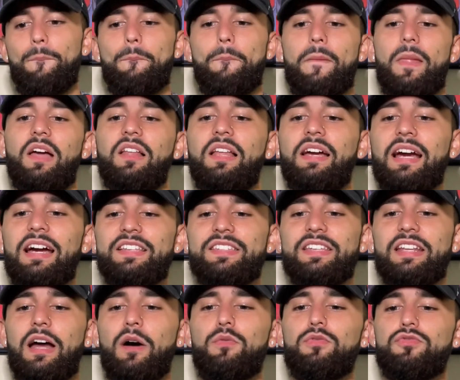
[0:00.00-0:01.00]
like I
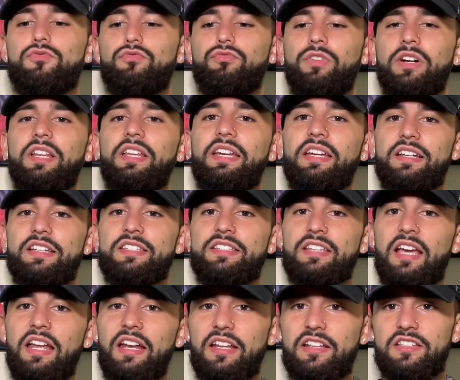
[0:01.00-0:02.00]
said, I was really
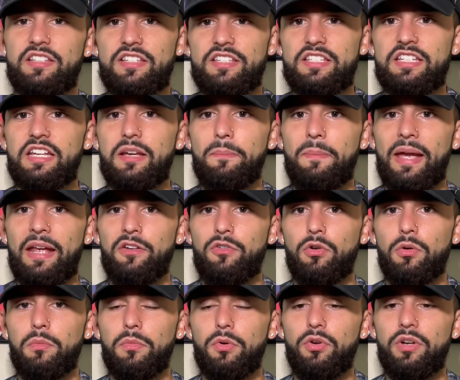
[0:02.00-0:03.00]
excited to see
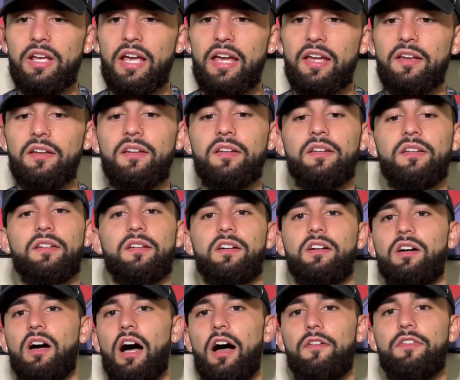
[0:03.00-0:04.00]
Emmanuel Mudiay.
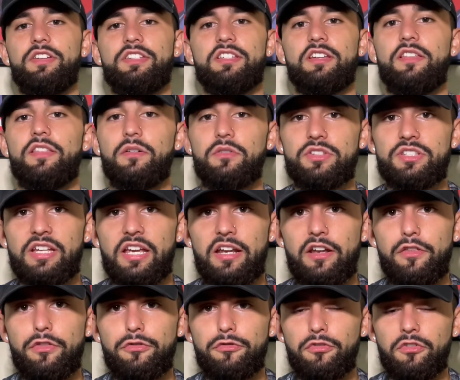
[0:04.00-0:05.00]
Obviously there was
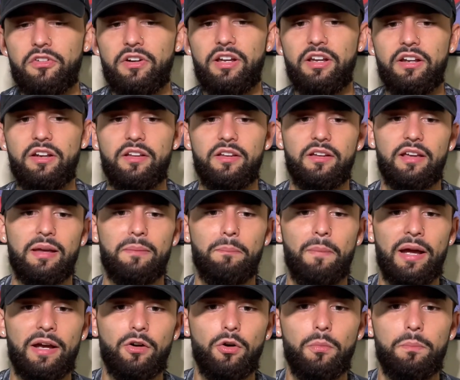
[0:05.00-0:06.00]
Kenneth Faried and
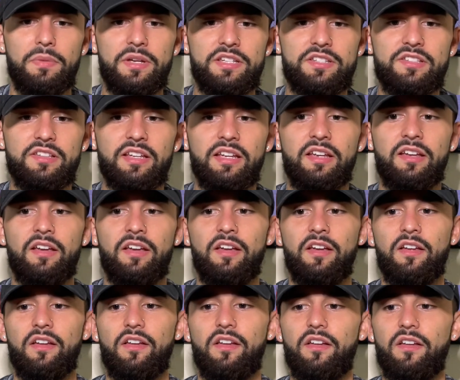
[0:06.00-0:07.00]
Michael Beasley.
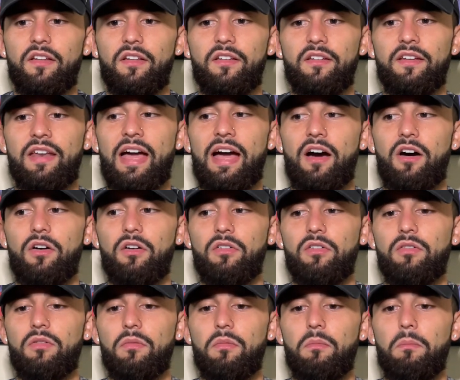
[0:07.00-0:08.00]

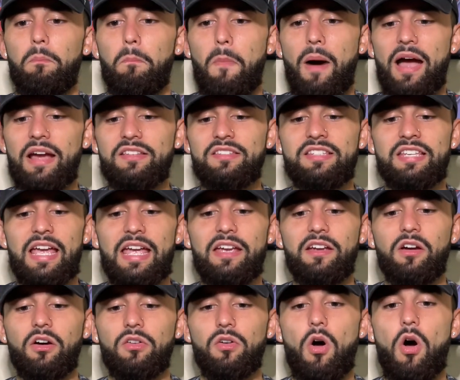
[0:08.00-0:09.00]
Now my
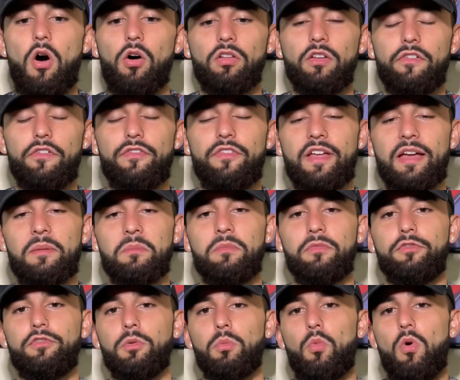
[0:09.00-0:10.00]
take on all of them
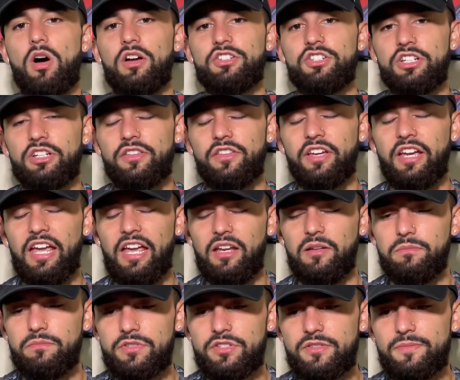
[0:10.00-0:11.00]
from watching the
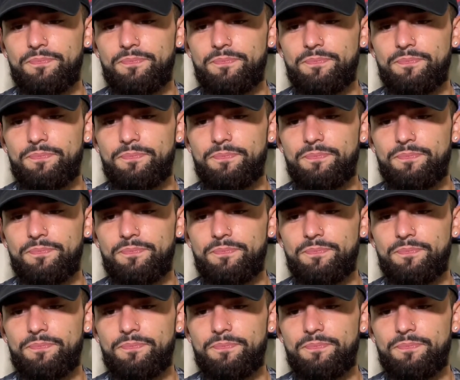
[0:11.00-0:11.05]
games